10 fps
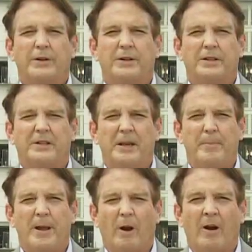to the
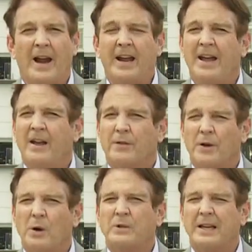CPRA,
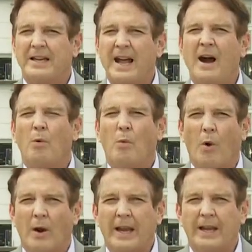those now
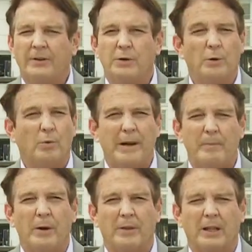working to
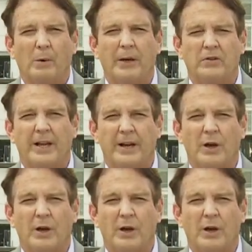rebuild the Louisiana